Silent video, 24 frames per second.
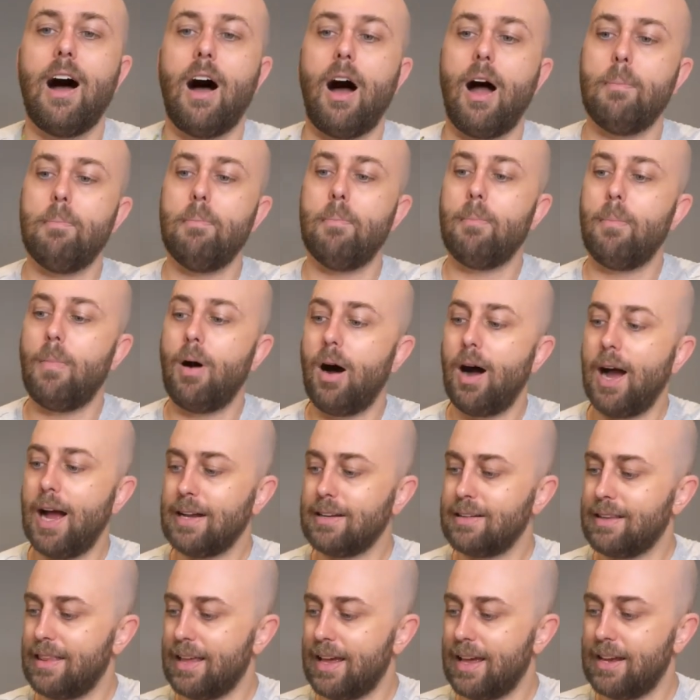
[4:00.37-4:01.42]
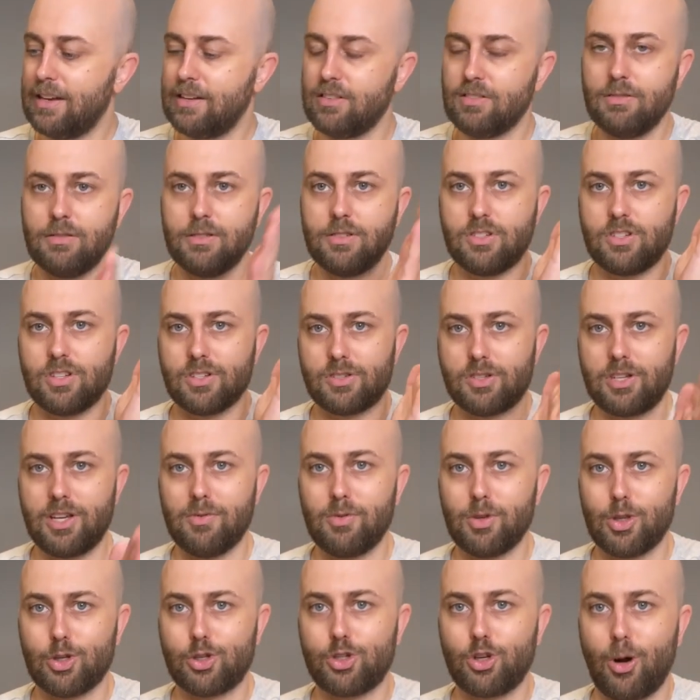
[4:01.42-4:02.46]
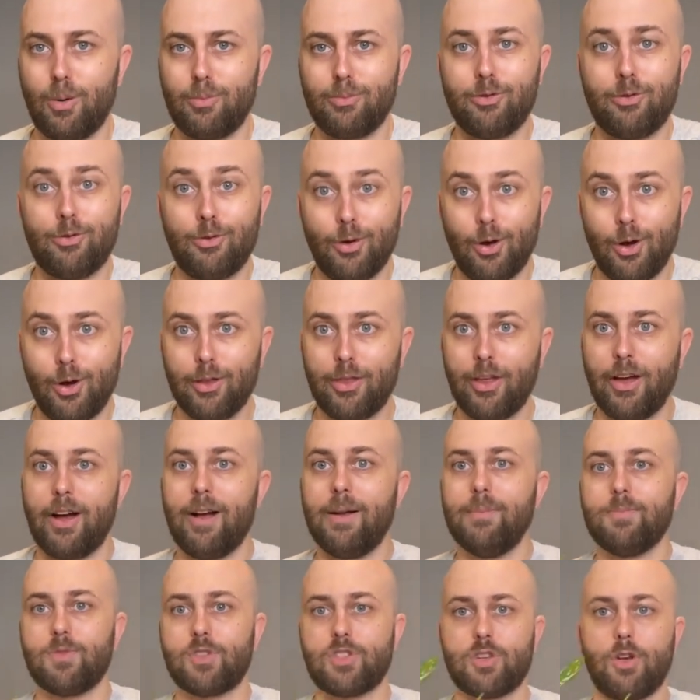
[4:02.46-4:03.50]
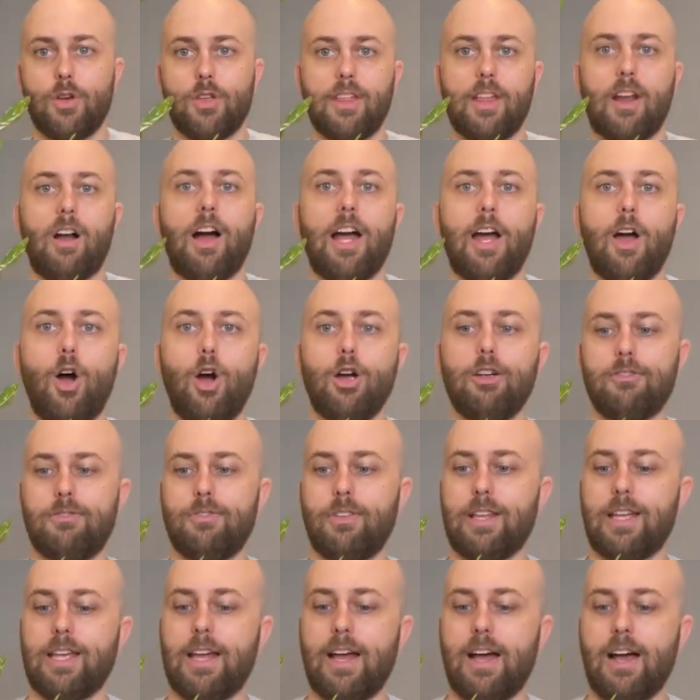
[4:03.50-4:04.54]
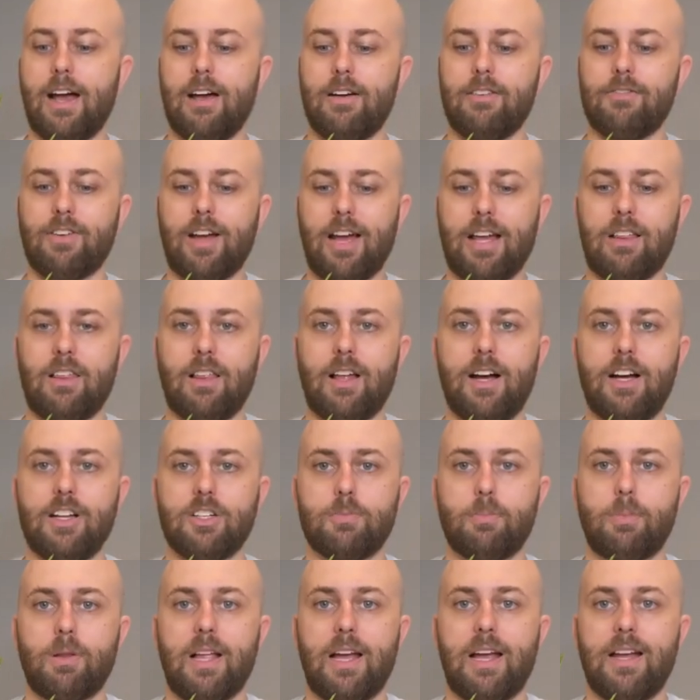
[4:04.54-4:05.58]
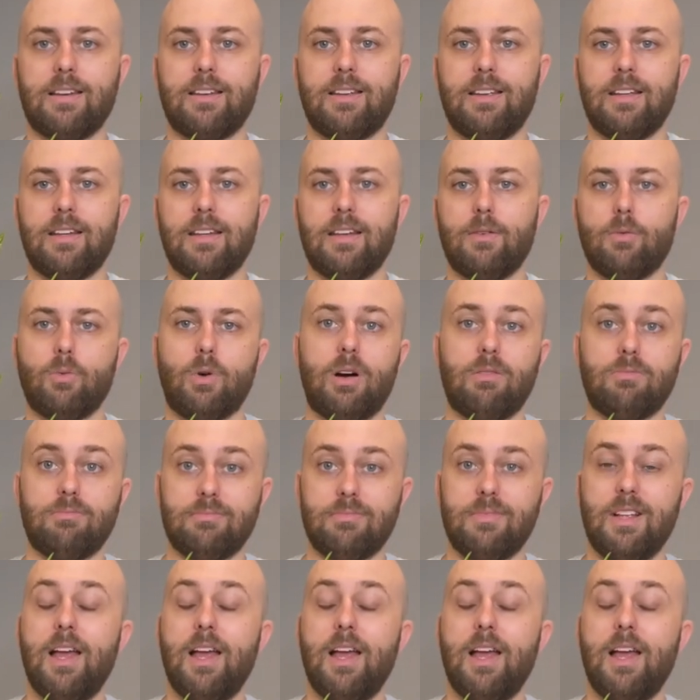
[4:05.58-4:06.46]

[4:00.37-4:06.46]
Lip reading: I might then just give it the chop further so that I hopefully have a large plant here, well,